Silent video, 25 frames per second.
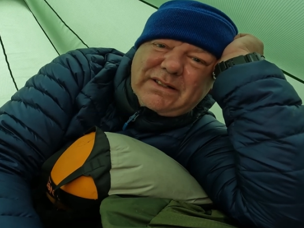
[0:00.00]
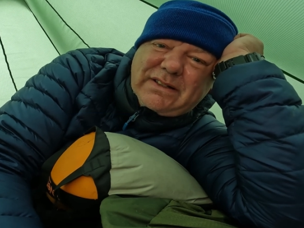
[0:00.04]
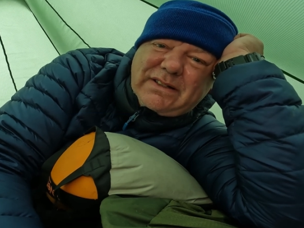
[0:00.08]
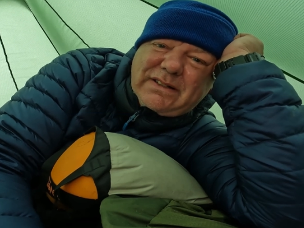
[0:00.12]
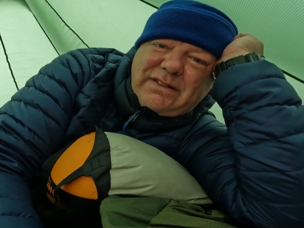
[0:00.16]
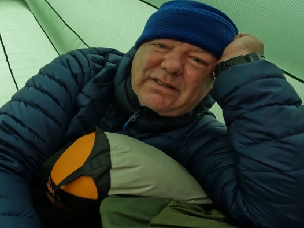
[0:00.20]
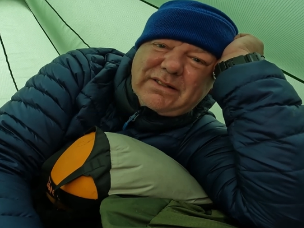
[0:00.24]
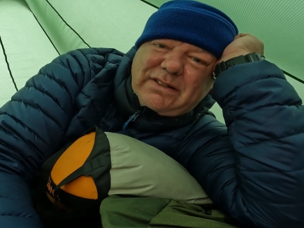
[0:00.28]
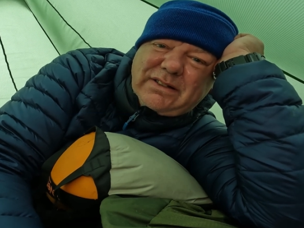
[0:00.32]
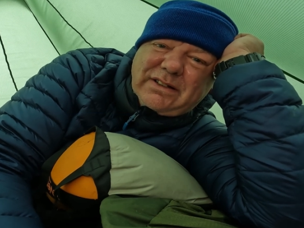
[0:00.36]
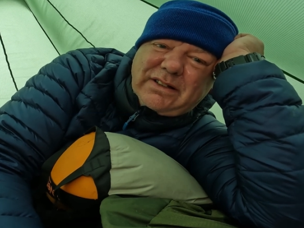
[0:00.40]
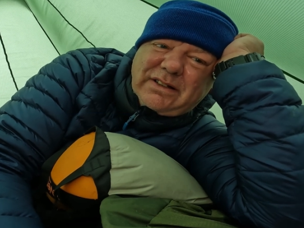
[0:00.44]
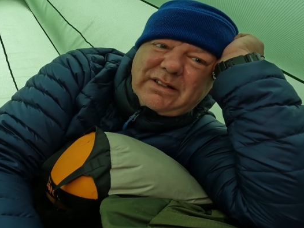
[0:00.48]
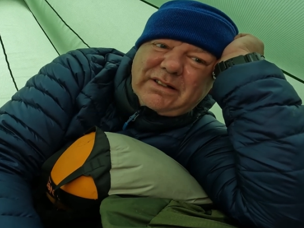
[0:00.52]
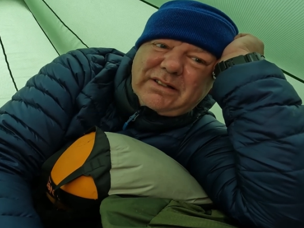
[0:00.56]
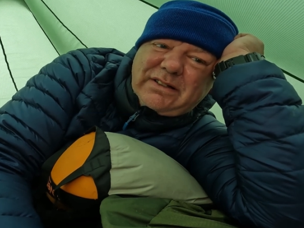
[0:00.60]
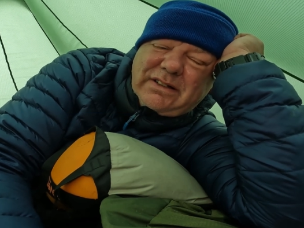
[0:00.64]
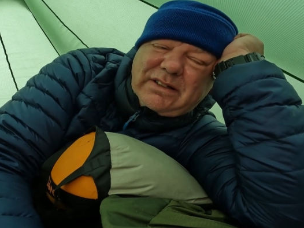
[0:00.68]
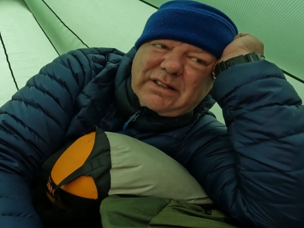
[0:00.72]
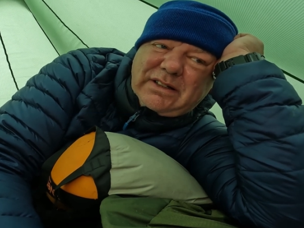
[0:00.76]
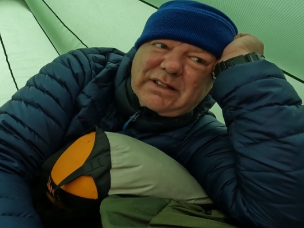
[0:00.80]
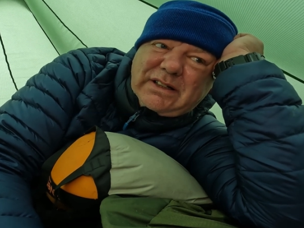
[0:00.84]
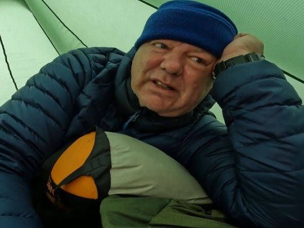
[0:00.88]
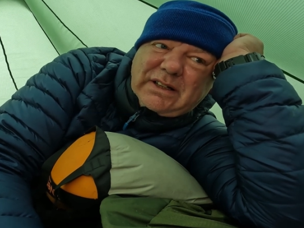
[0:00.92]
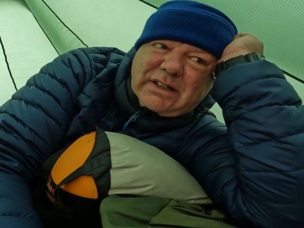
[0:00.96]
So
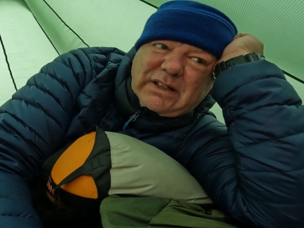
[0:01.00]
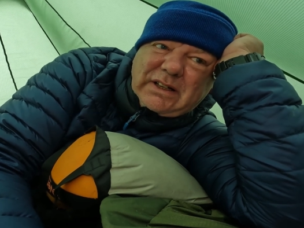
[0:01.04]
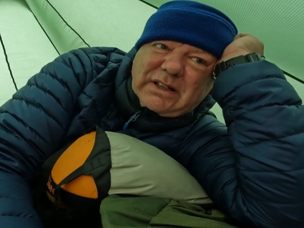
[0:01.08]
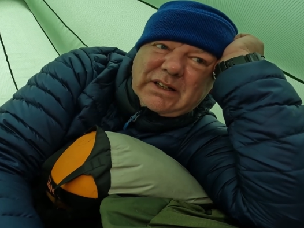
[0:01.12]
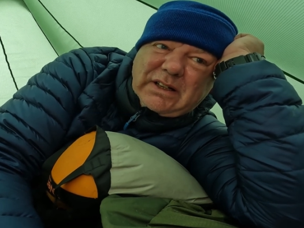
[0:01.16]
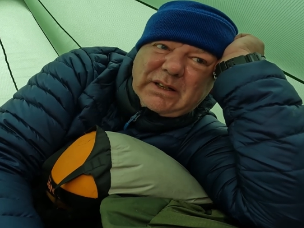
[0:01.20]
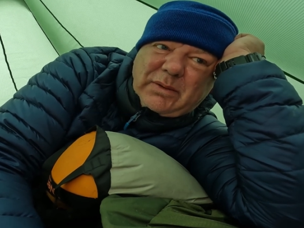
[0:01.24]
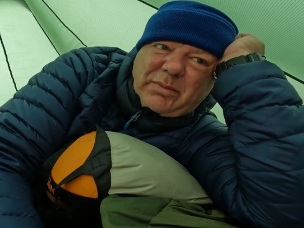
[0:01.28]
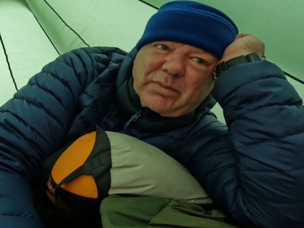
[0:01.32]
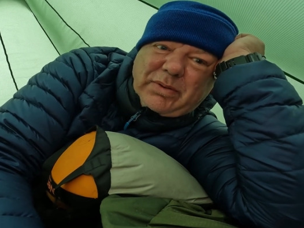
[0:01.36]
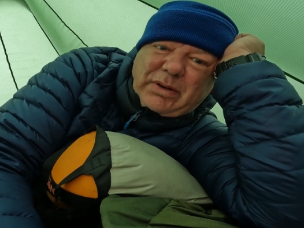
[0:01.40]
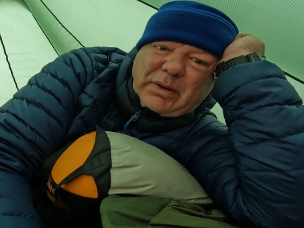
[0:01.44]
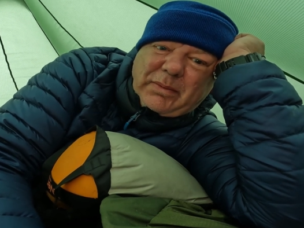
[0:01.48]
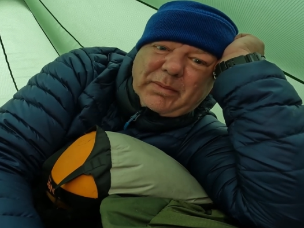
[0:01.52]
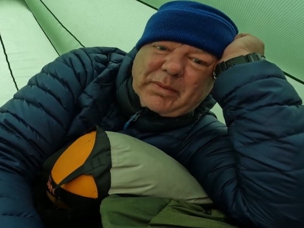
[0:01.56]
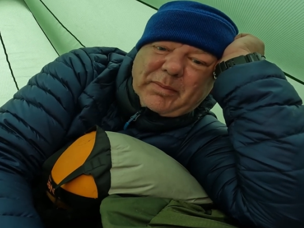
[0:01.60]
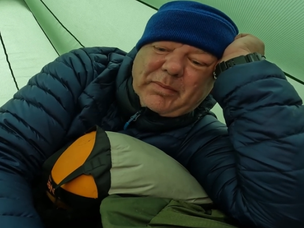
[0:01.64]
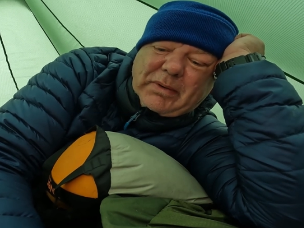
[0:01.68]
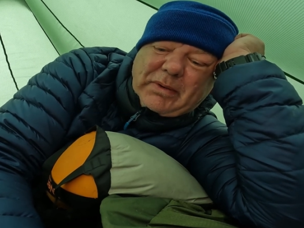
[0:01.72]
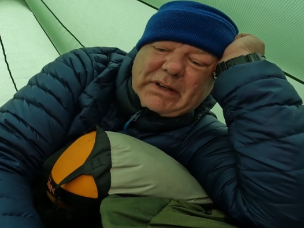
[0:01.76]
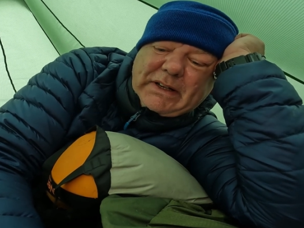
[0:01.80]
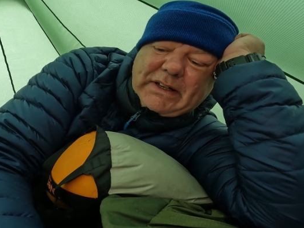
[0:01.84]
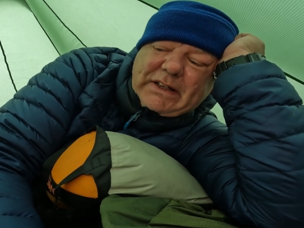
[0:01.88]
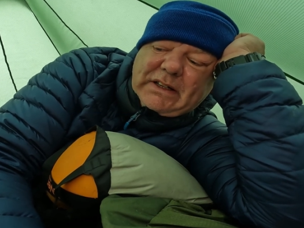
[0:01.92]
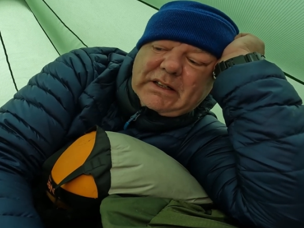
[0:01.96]

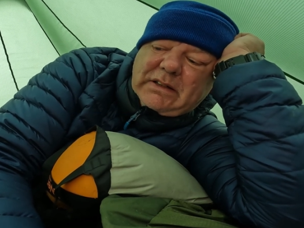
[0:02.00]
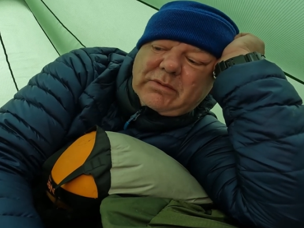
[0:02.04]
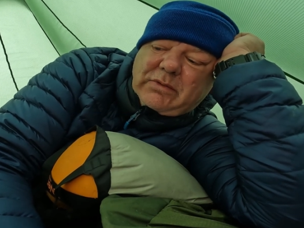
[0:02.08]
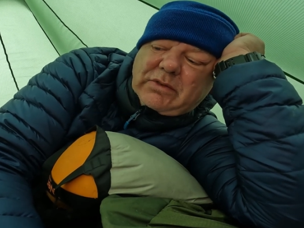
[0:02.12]
probably